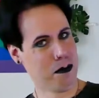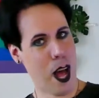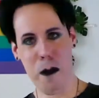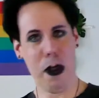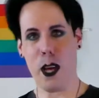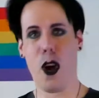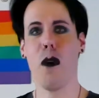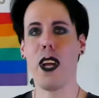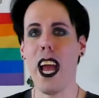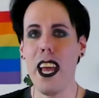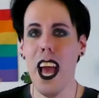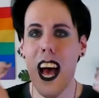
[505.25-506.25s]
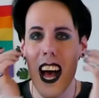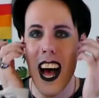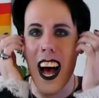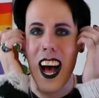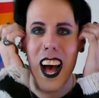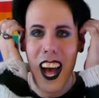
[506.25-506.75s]
I'm like, okay,
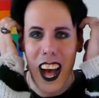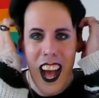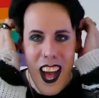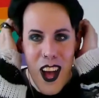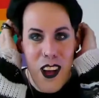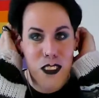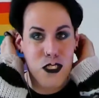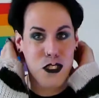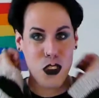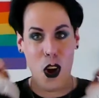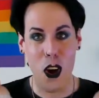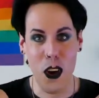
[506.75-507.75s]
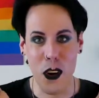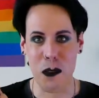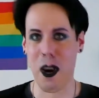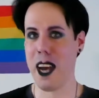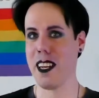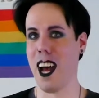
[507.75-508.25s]
sure,
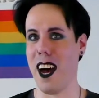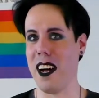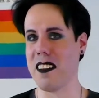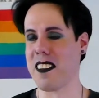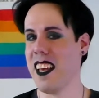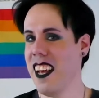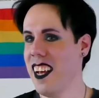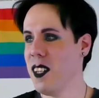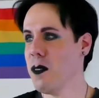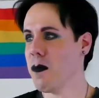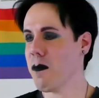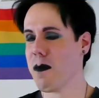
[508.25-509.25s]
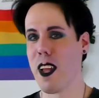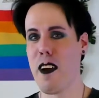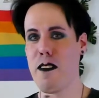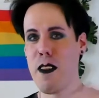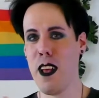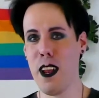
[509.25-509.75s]
why not? I
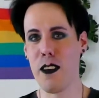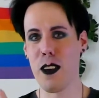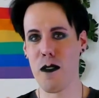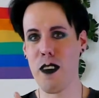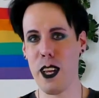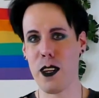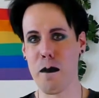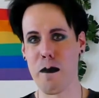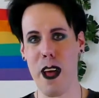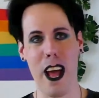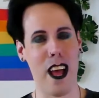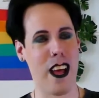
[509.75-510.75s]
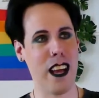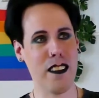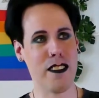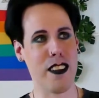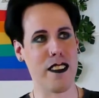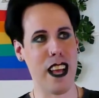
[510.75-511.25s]
have a really good action
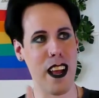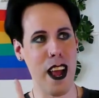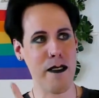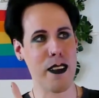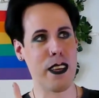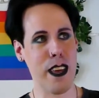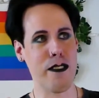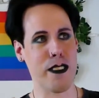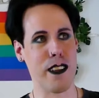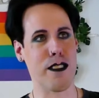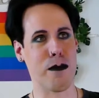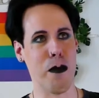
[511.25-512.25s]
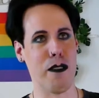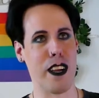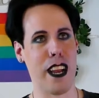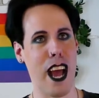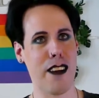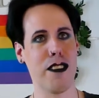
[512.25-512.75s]
scene. I have to give this movie.
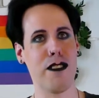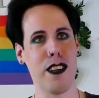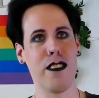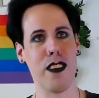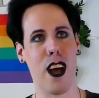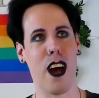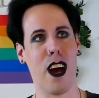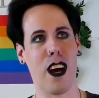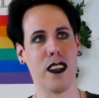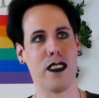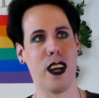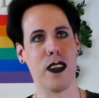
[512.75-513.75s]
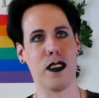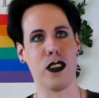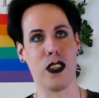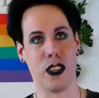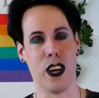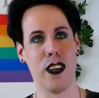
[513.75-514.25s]
The action scenes are
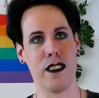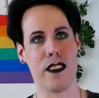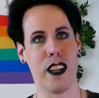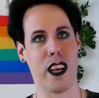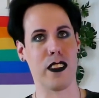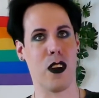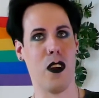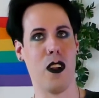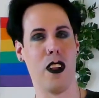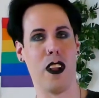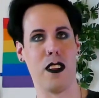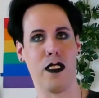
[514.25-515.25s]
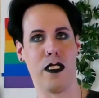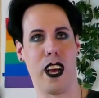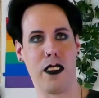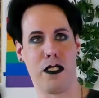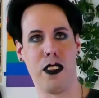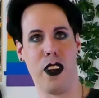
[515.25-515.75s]
done good, like the whole
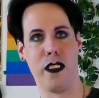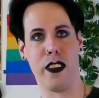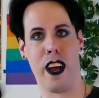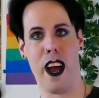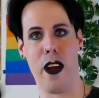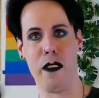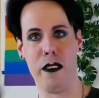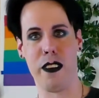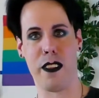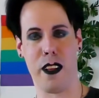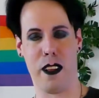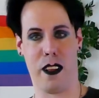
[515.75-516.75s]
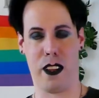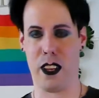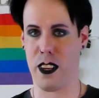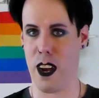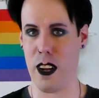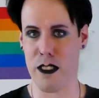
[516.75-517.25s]
action scene on the highway with the
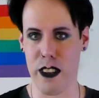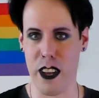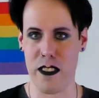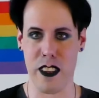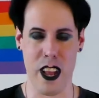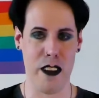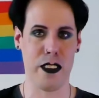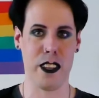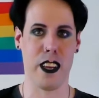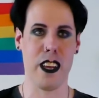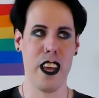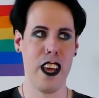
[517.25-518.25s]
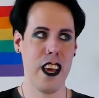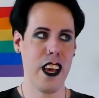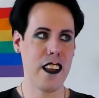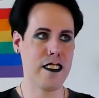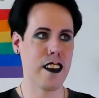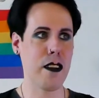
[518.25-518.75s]
car chase and everything.
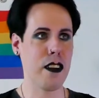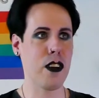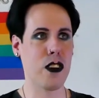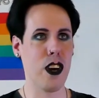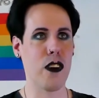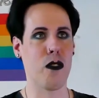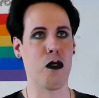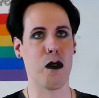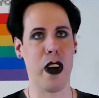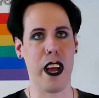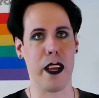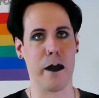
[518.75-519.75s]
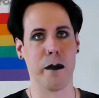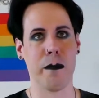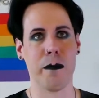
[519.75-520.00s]
It's done in a good way.